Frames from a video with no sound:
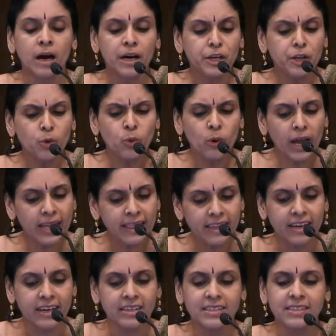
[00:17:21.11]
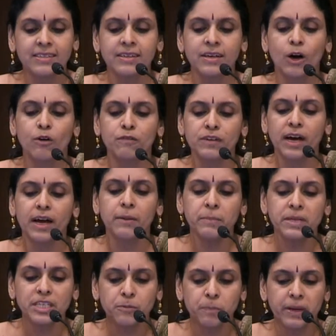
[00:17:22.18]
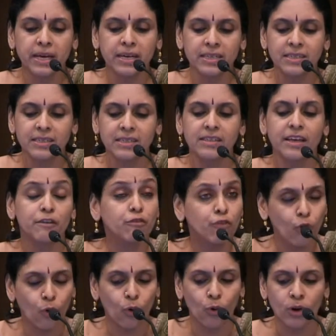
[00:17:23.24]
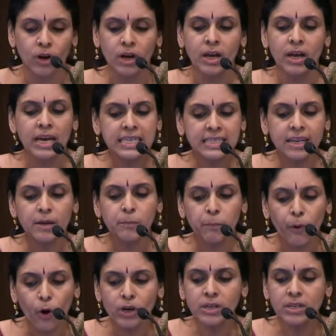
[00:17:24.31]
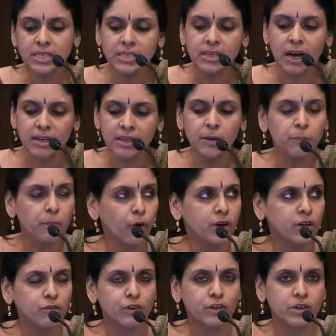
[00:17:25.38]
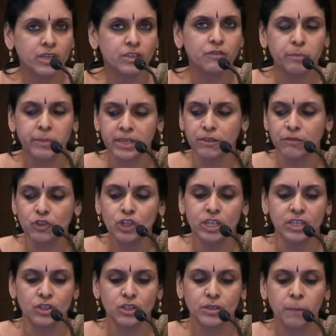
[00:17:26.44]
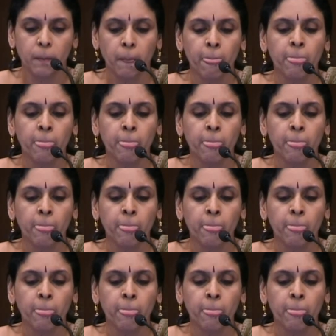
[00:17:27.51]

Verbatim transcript: A new ethics of time and space, therefore, is an important starting point for transformative change.